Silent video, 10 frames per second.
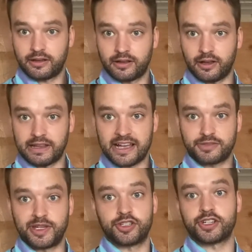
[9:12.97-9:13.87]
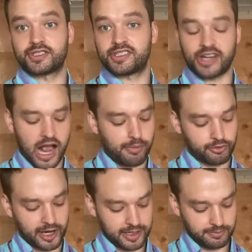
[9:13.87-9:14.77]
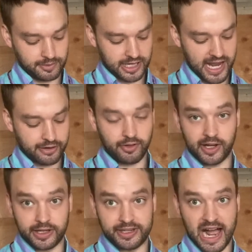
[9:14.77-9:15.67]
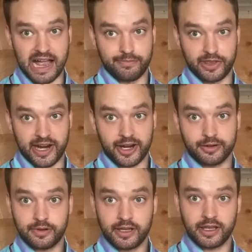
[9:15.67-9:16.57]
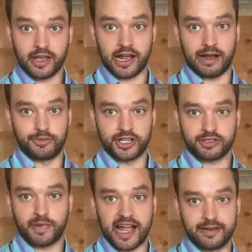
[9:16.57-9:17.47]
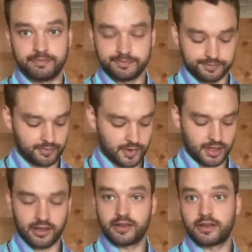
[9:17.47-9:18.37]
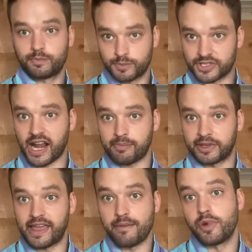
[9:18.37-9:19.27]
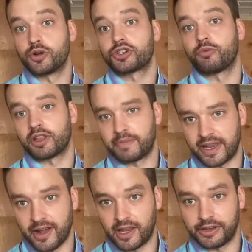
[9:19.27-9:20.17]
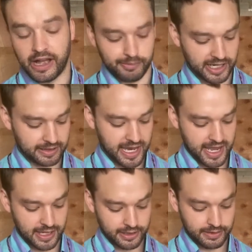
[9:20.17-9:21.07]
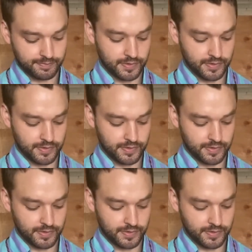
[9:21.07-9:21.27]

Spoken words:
allows me to just stop right kind of on a dime there, just by stopping that motion with my non-dominant hand.